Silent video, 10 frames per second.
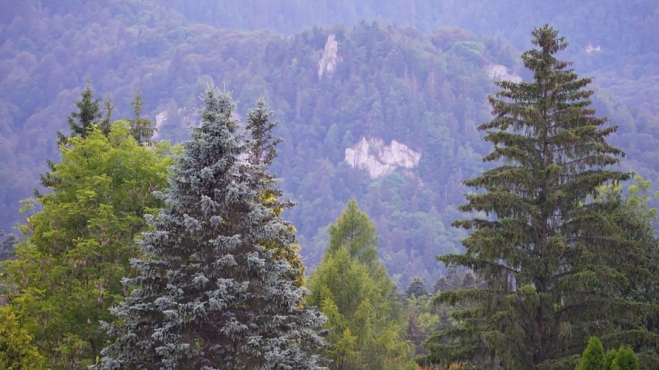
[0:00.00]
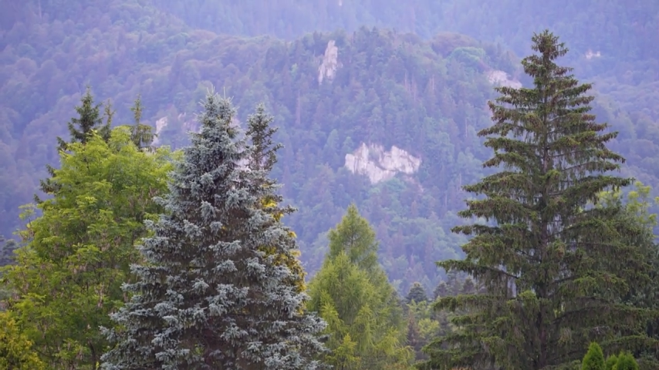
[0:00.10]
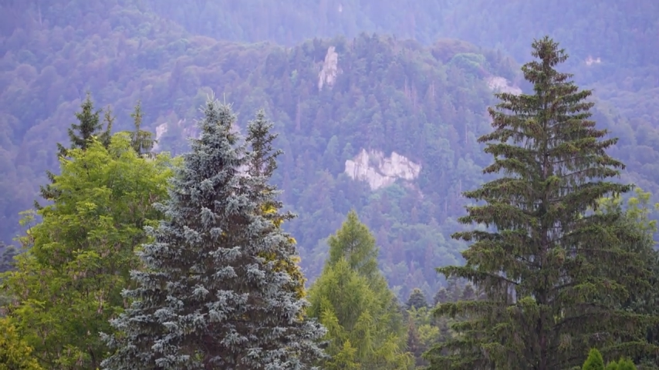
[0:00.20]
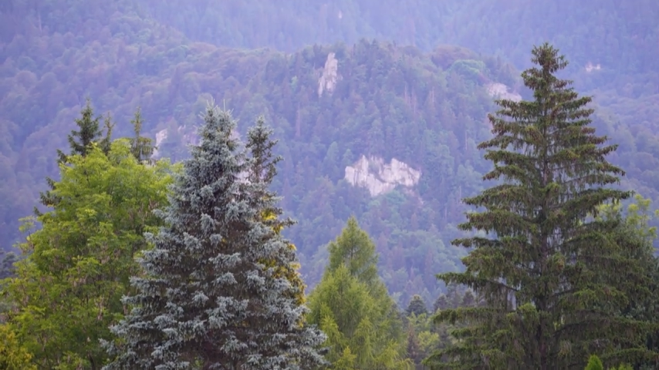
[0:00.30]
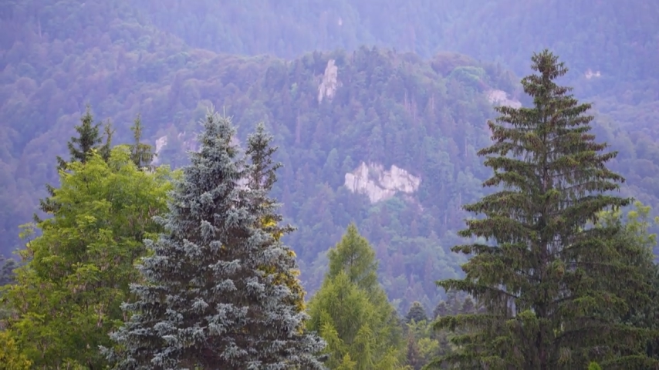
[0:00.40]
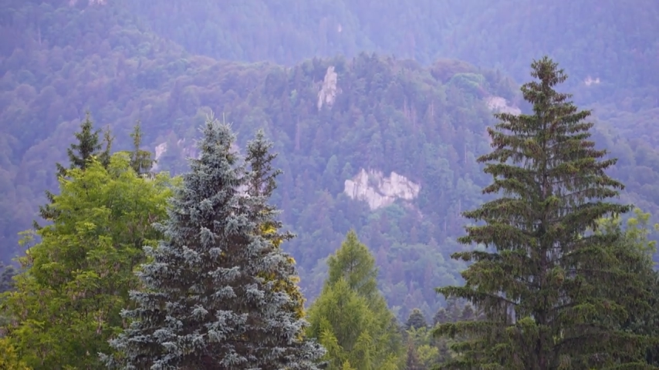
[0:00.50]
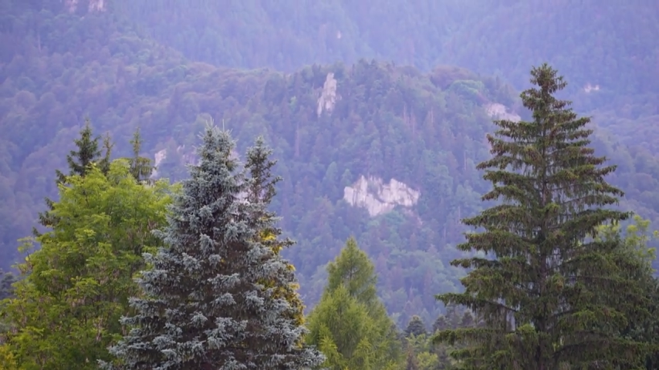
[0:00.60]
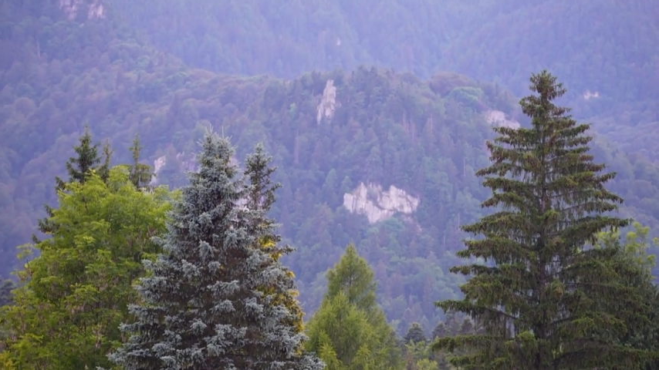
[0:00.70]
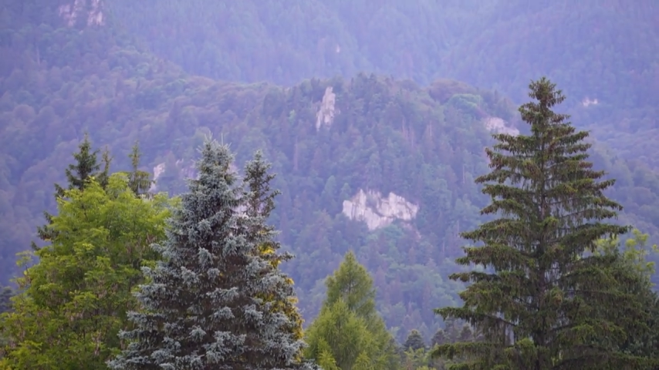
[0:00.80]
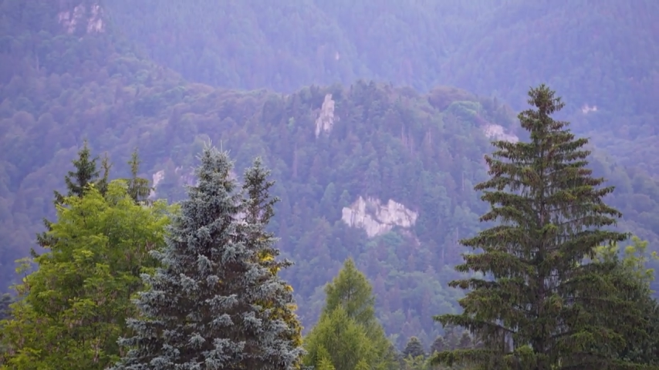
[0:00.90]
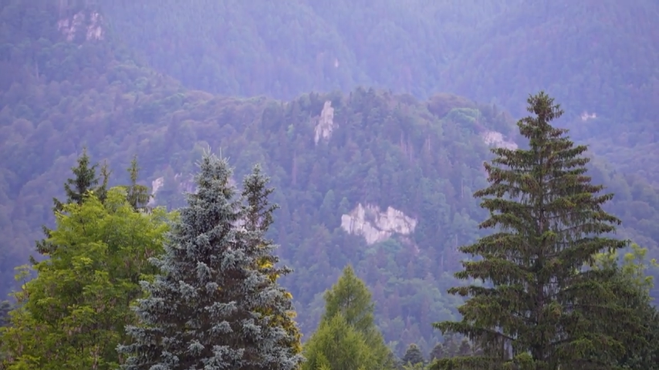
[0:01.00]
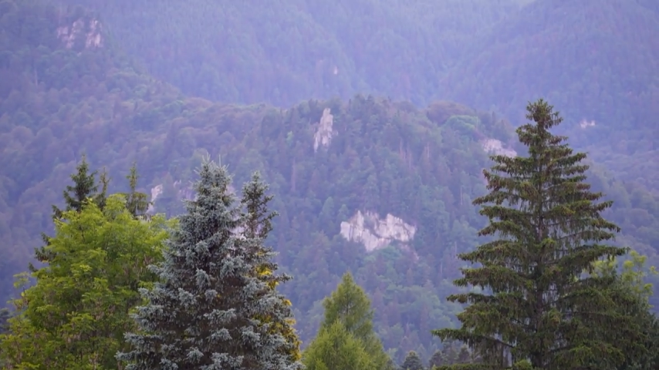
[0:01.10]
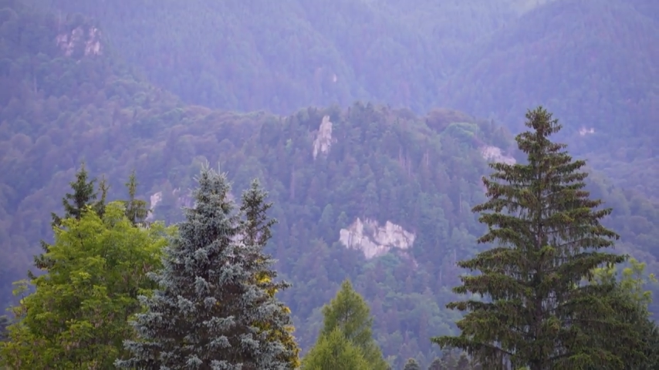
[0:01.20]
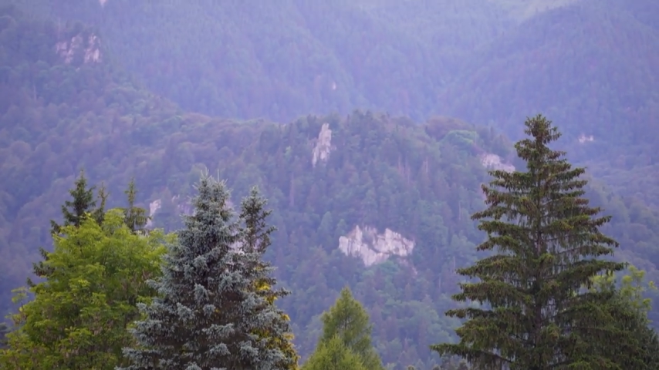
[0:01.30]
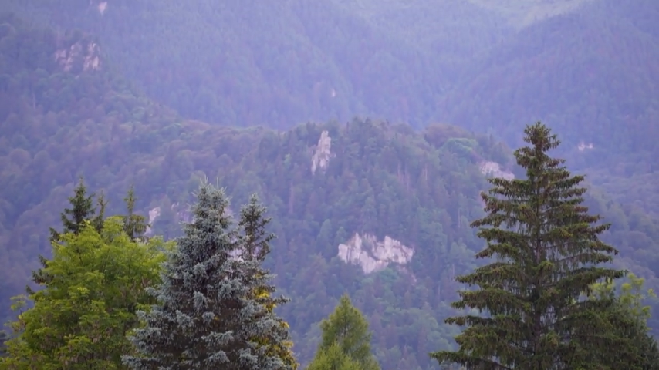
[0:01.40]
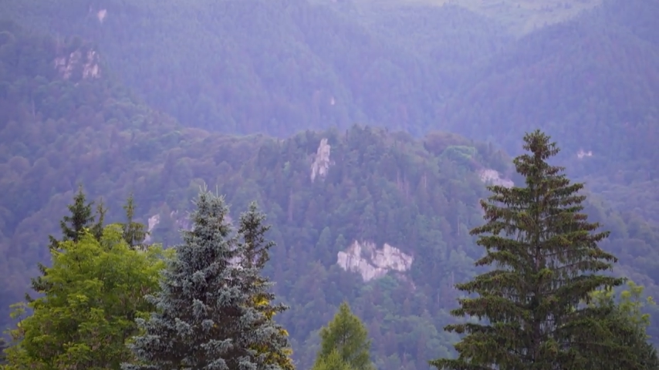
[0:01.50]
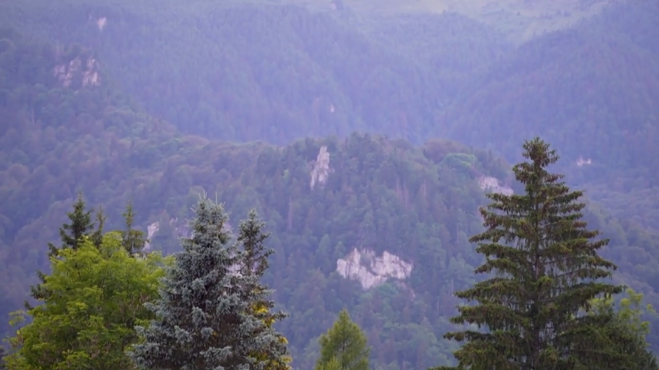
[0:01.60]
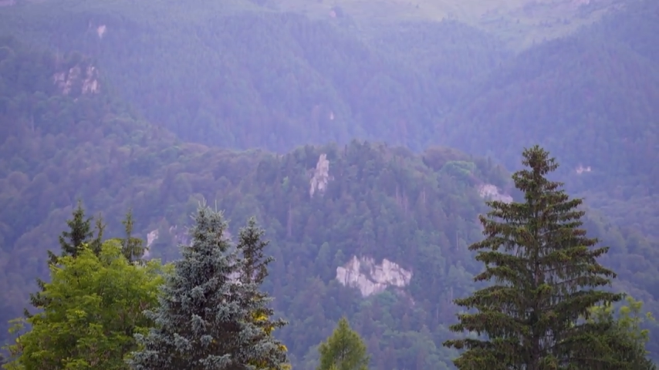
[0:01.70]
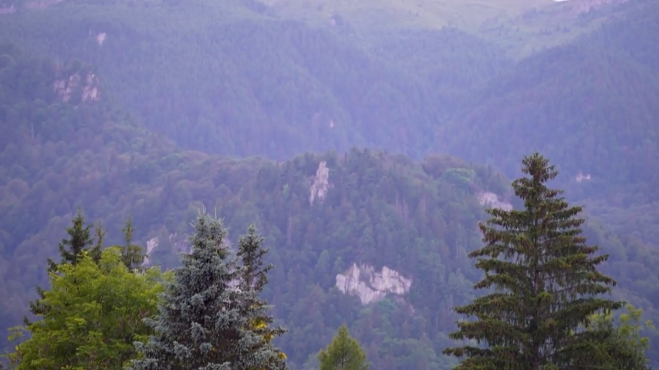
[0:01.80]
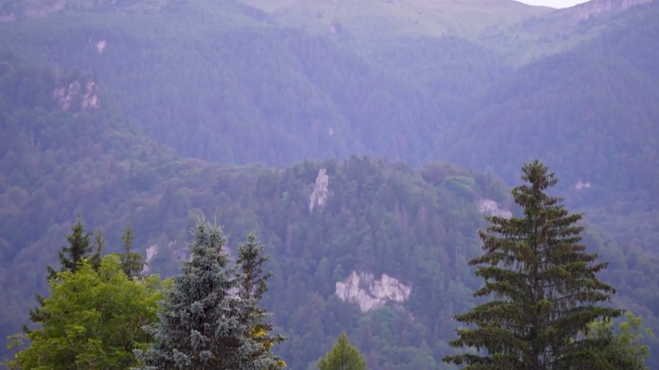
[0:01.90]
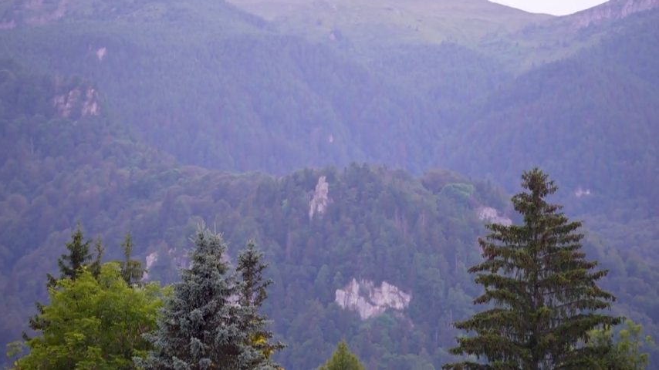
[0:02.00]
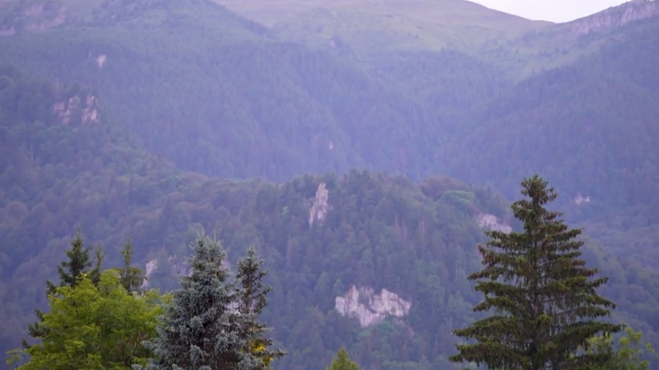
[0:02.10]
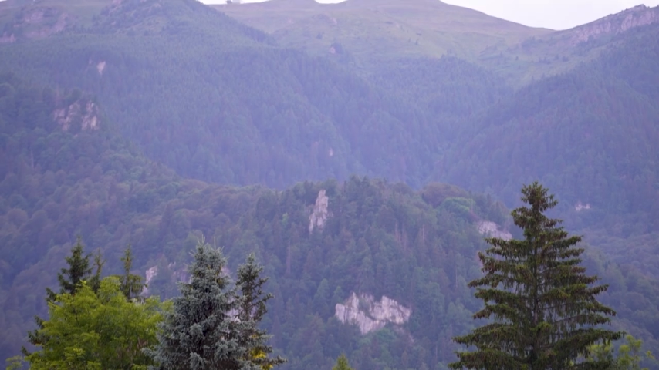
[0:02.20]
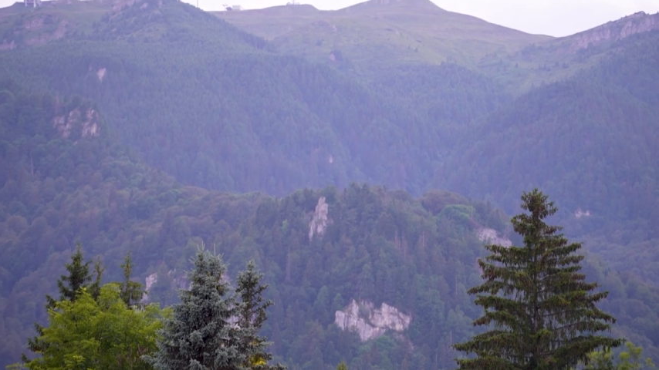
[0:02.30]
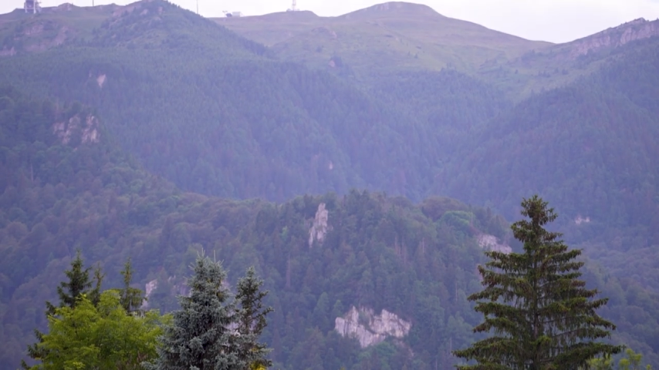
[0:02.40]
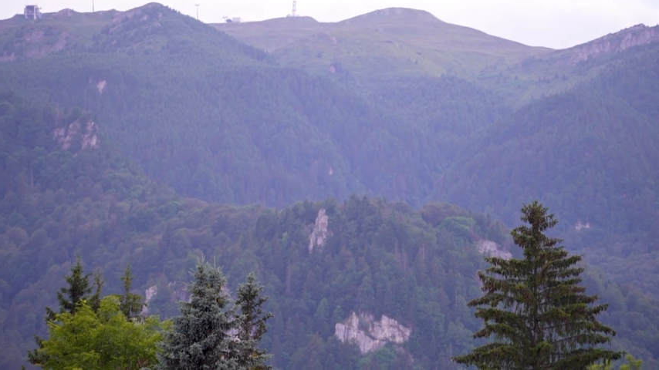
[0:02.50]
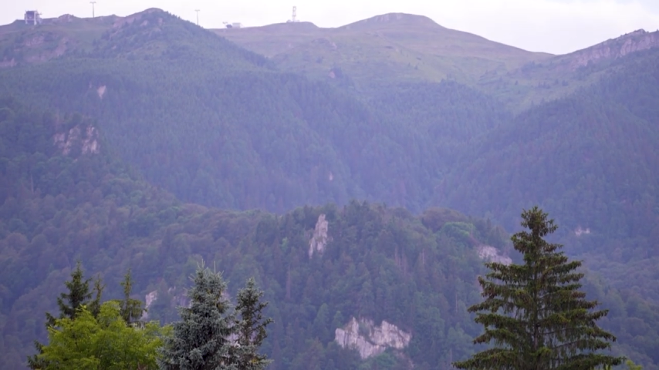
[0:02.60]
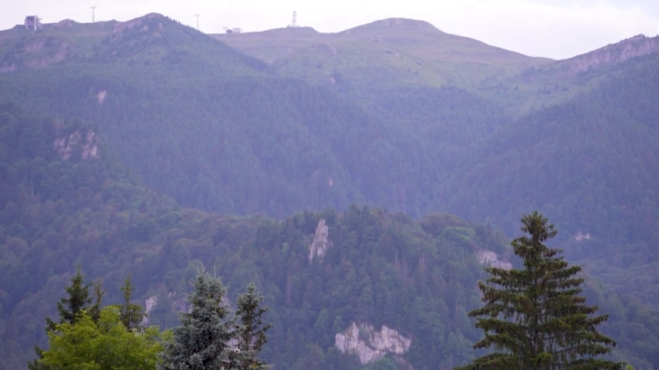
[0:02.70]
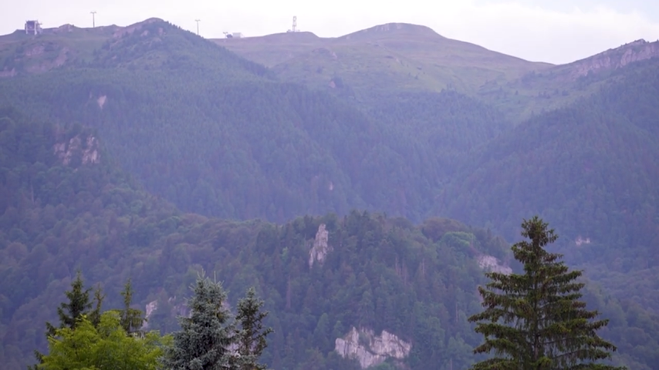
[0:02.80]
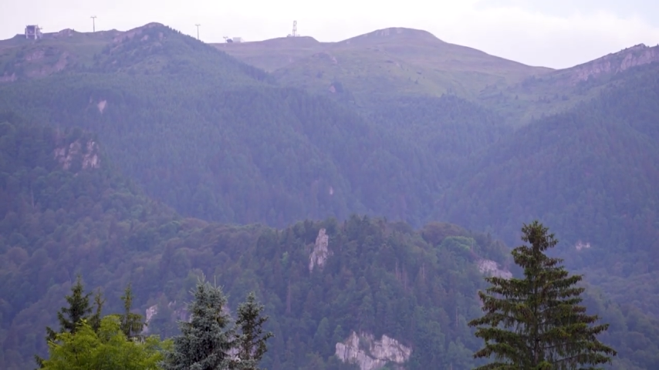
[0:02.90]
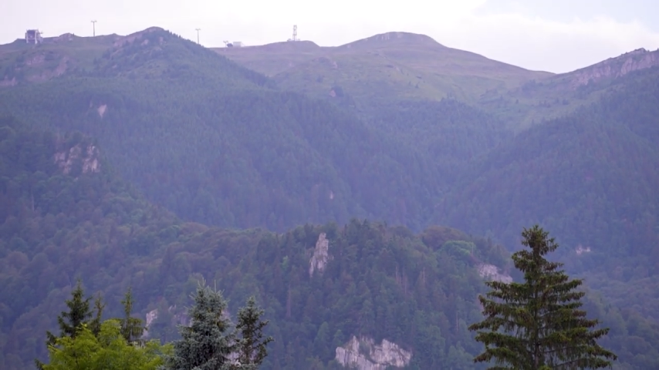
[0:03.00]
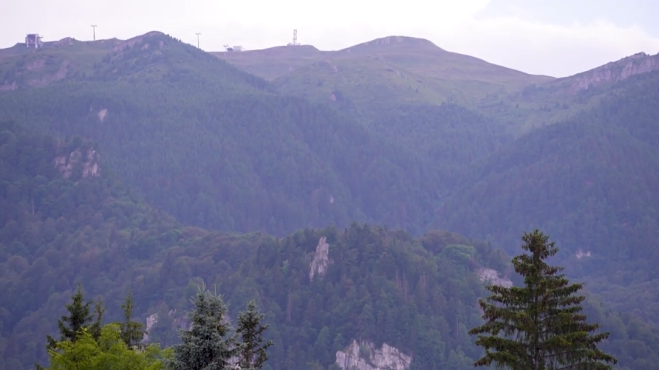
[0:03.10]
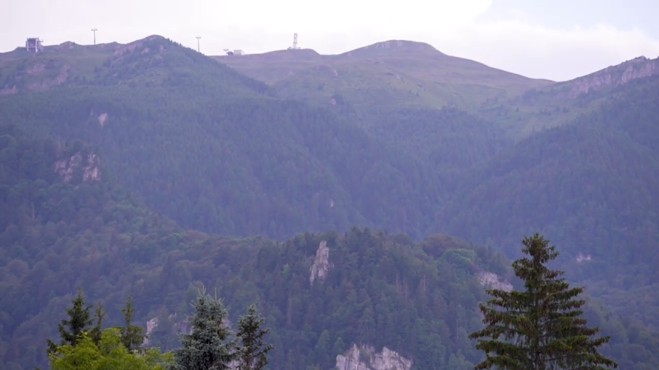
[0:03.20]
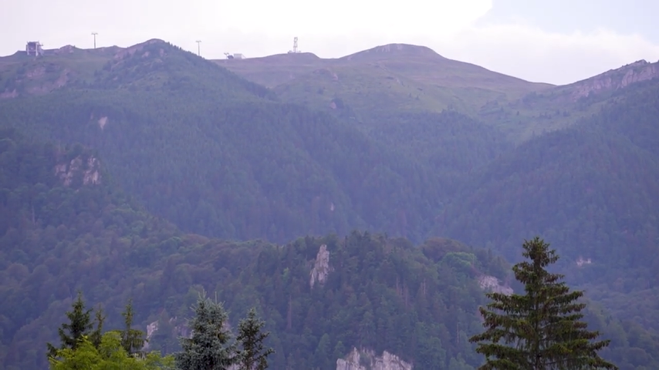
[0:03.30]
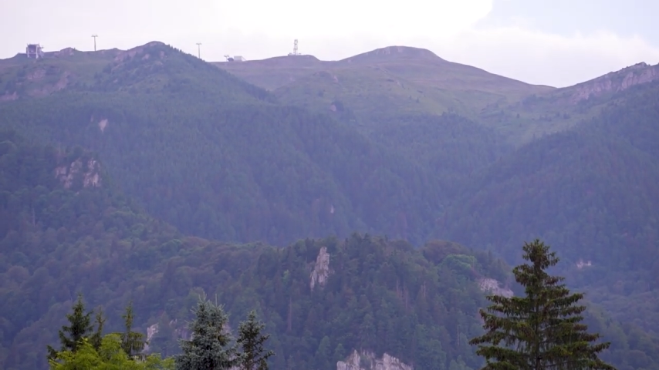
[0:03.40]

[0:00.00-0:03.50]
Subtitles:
Nobody's mouth can be seen.